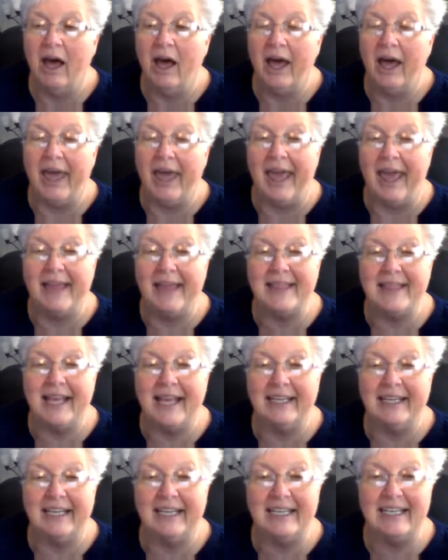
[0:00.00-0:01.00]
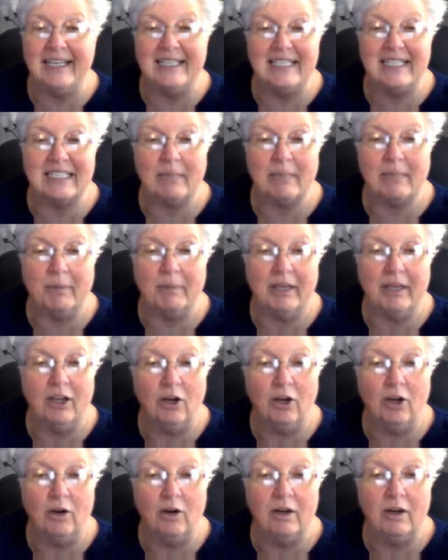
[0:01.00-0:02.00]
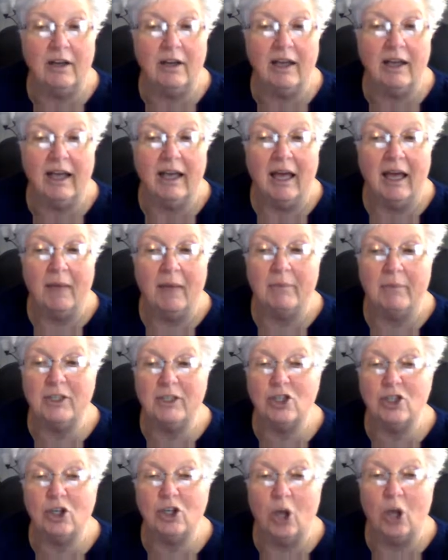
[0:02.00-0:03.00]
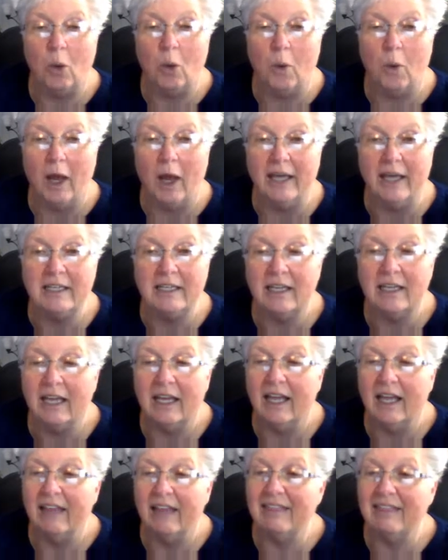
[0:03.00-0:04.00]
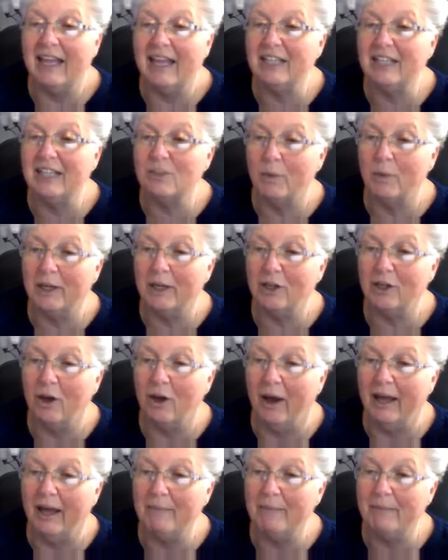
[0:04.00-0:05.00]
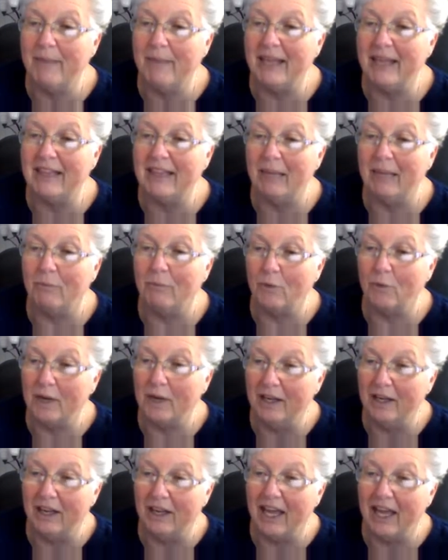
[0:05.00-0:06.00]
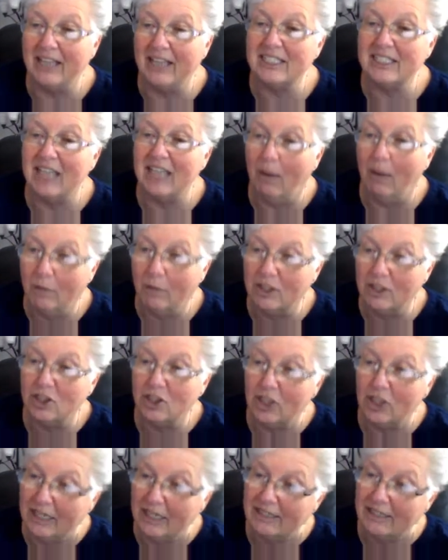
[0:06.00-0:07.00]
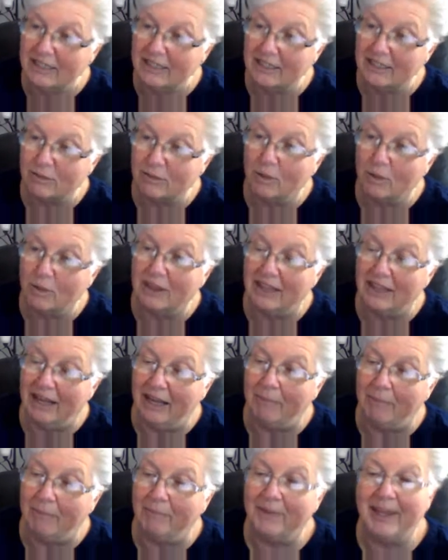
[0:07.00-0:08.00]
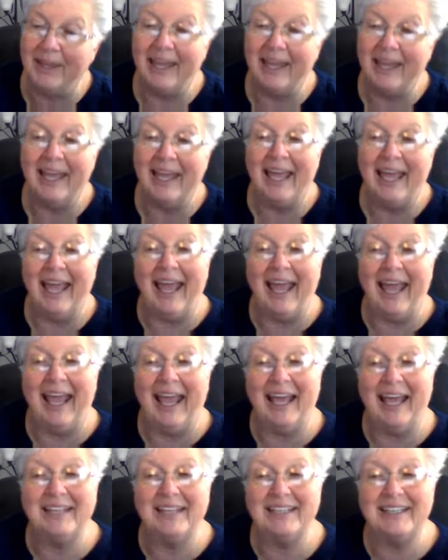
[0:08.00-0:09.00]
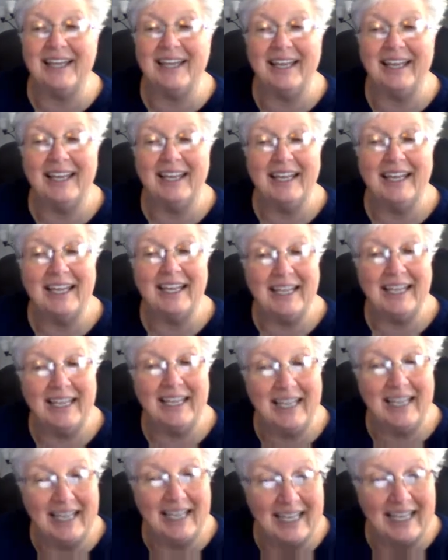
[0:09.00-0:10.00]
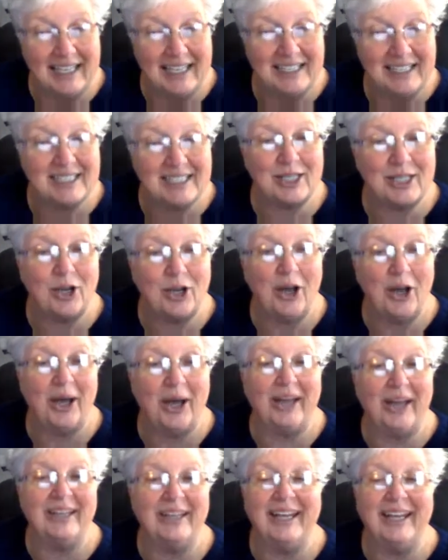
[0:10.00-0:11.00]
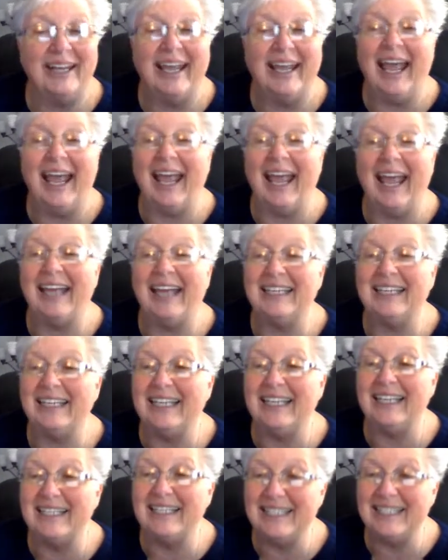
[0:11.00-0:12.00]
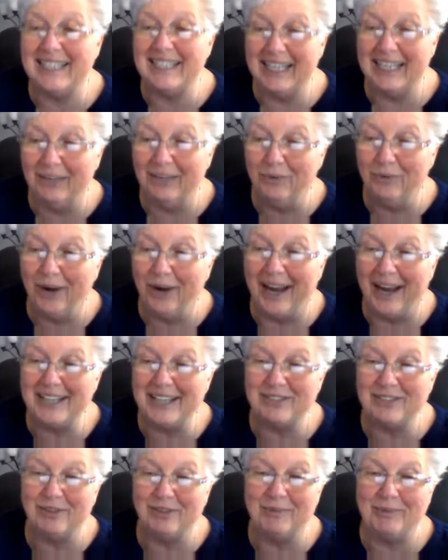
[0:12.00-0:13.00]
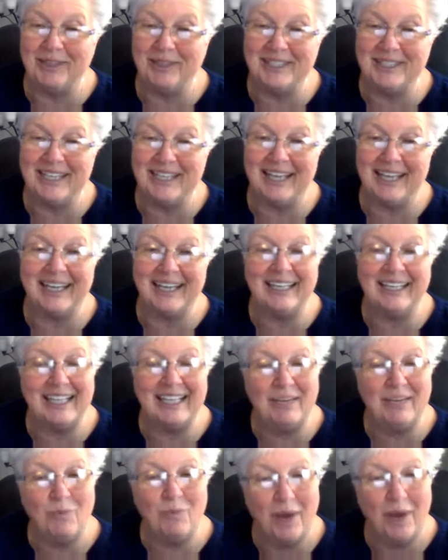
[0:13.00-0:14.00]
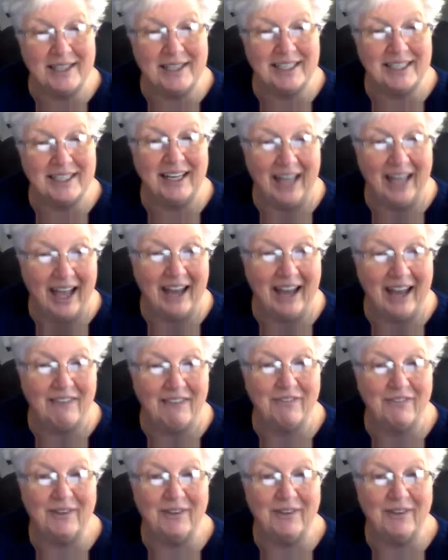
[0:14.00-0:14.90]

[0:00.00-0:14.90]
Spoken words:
and then he disappeared. But you know what? That's when God made them realize that was Jesus with them. And he is God, and he did rise from the dead, and he was alive,